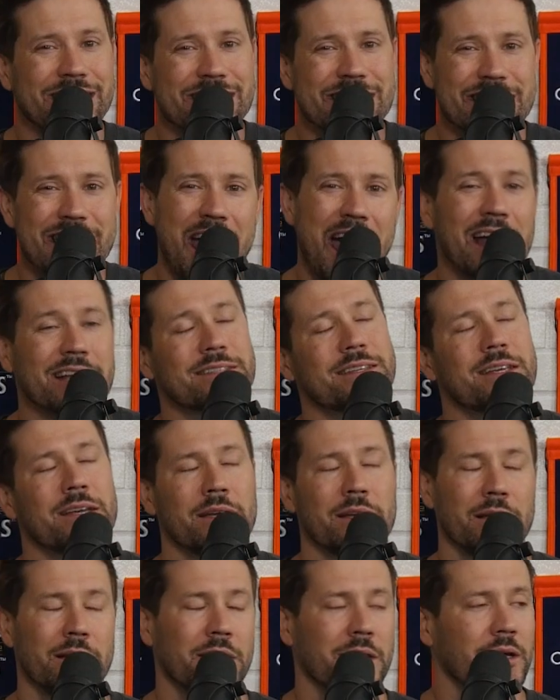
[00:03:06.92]
yet
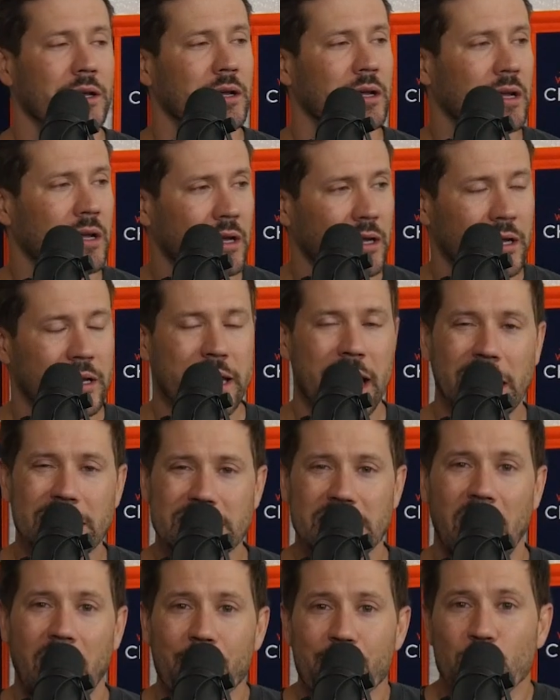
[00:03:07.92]
he has
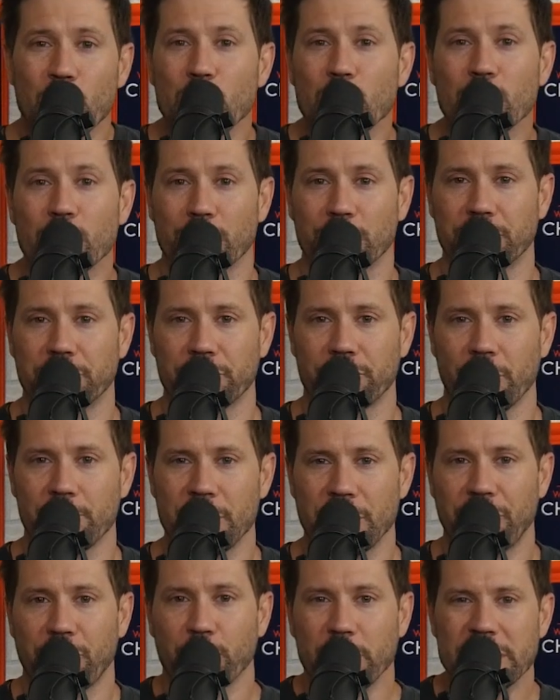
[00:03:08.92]
not moved from
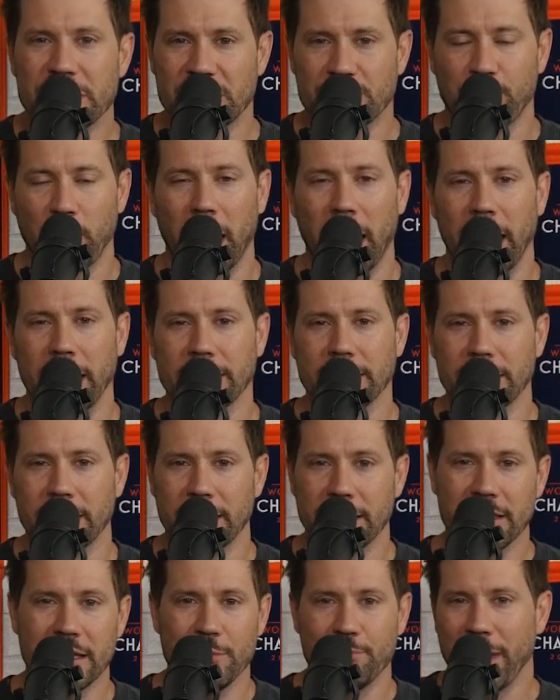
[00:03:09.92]
the 3 spot
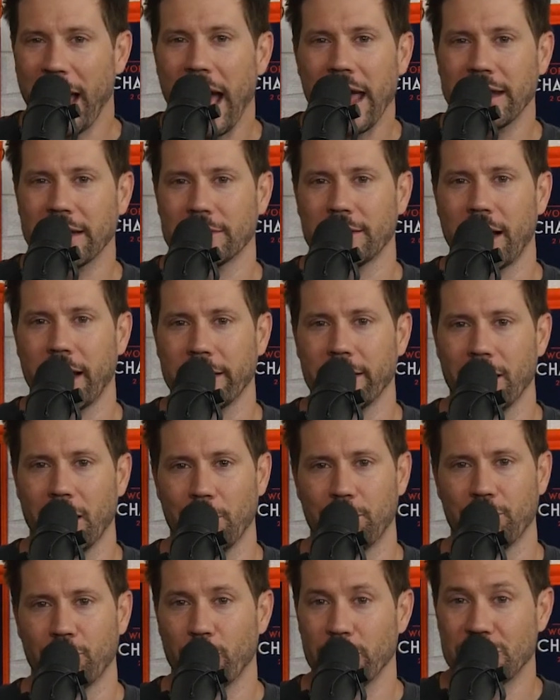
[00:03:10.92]
in the batting
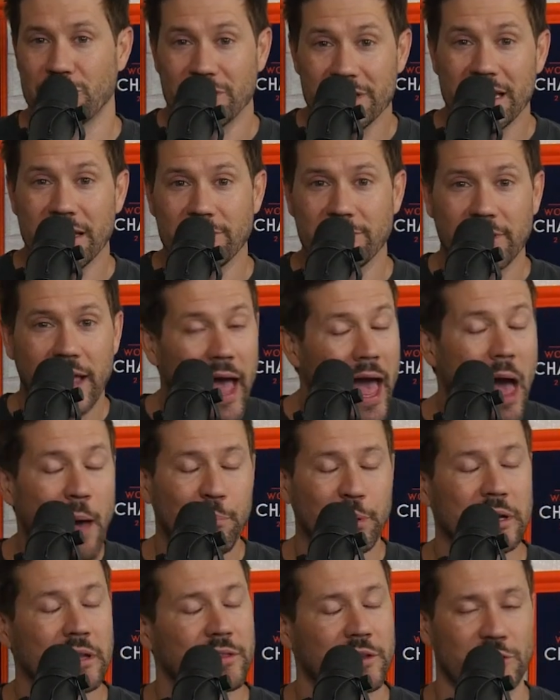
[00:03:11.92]
lineup, which needs to
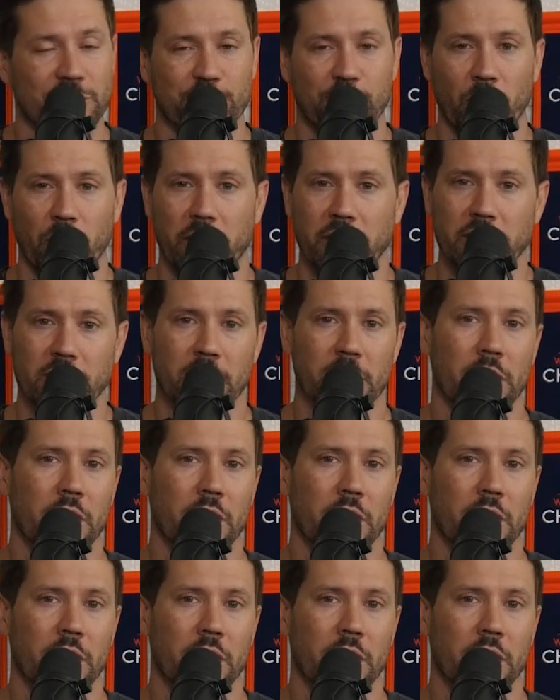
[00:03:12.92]
happen at this point.